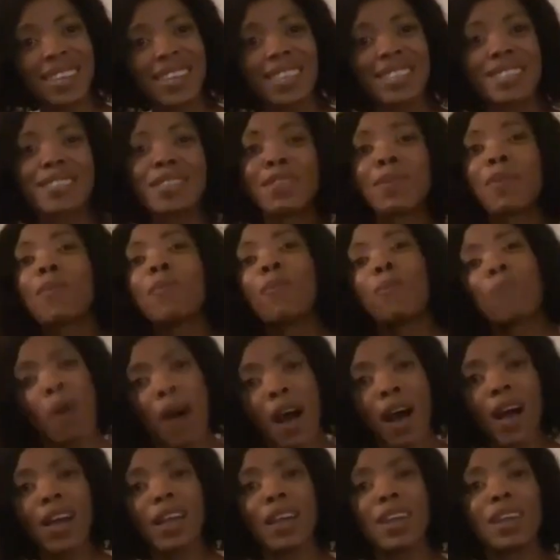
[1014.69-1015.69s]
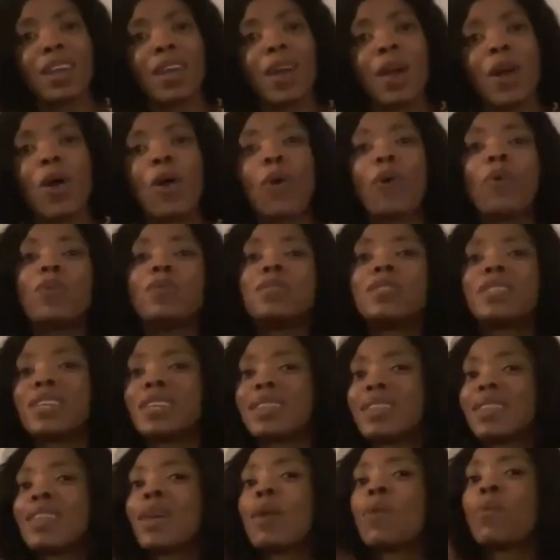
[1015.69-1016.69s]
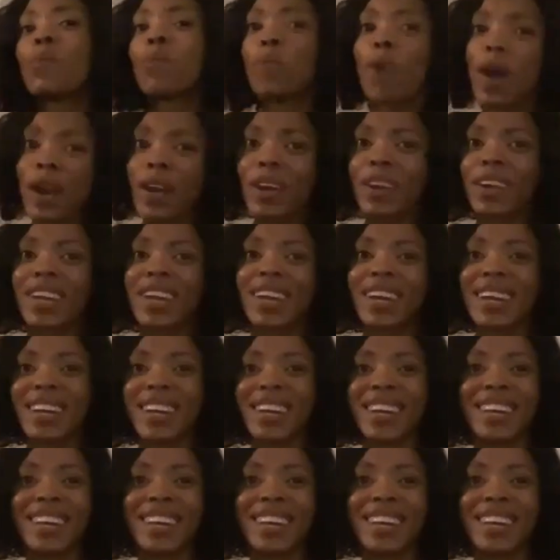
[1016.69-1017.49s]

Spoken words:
is the one who did the work